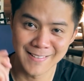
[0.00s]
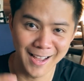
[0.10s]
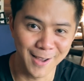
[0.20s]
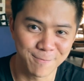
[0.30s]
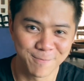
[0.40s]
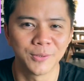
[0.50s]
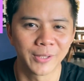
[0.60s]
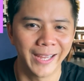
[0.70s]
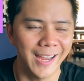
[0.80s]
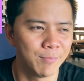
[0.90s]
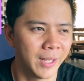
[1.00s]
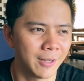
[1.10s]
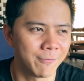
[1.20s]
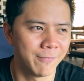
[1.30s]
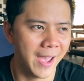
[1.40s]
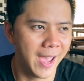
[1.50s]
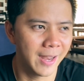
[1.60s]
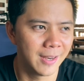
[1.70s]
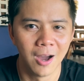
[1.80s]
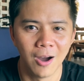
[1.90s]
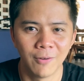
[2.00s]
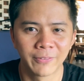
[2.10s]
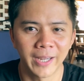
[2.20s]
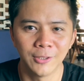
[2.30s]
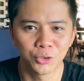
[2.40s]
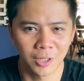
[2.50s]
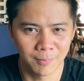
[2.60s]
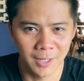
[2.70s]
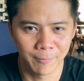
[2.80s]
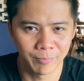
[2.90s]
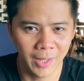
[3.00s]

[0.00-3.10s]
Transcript: Up. Okay, I'm not a fan of K-drama.